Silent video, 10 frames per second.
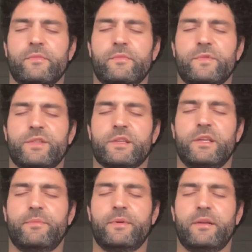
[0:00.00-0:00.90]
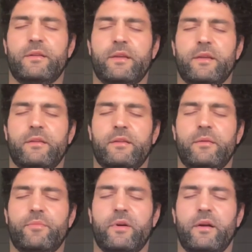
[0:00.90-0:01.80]
Just keep on taking
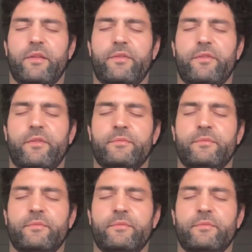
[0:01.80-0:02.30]
deep breaths.